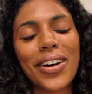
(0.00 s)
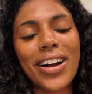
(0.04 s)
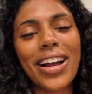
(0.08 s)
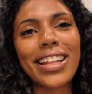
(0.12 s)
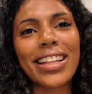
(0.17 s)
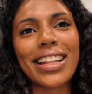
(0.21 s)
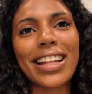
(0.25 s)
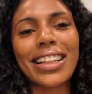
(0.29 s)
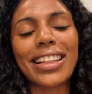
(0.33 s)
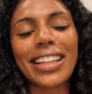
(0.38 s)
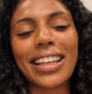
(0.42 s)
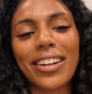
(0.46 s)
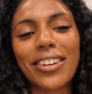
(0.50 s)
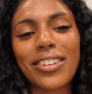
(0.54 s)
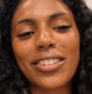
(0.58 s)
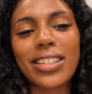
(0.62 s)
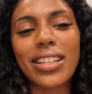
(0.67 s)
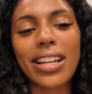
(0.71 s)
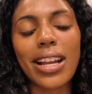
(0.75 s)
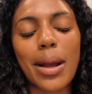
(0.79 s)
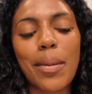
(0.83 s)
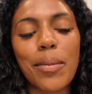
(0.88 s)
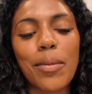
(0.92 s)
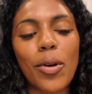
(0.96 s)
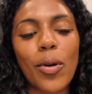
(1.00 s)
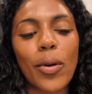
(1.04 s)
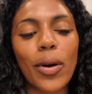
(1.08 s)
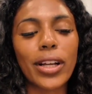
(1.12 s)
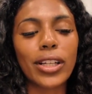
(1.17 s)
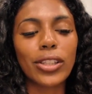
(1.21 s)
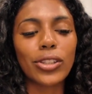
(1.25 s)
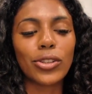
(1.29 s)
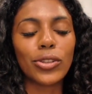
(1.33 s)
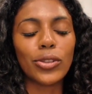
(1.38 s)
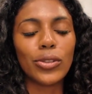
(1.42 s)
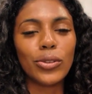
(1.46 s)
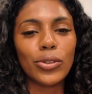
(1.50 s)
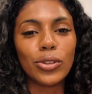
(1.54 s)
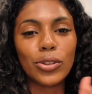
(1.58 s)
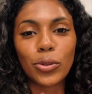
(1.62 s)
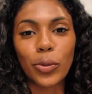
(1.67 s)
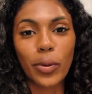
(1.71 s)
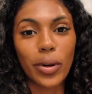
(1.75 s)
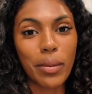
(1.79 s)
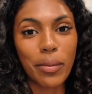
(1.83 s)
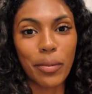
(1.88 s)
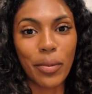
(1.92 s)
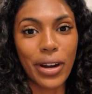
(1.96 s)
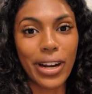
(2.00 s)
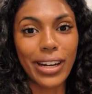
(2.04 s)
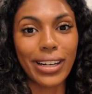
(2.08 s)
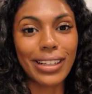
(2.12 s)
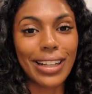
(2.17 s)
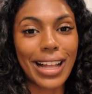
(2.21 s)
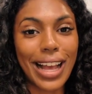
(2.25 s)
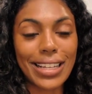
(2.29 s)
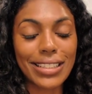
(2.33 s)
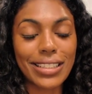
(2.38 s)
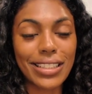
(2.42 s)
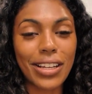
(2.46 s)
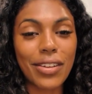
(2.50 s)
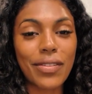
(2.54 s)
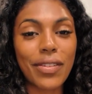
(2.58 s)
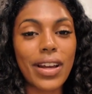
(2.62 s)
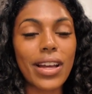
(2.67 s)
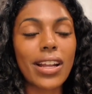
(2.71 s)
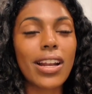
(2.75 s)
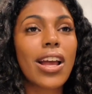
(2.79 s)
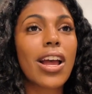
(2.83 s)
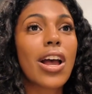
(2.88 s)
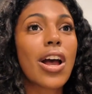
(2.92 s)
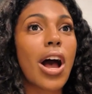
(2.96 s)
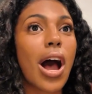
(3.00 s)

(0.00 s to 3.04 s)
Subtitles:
And then later today I'm going to Jordan Brand Classic event.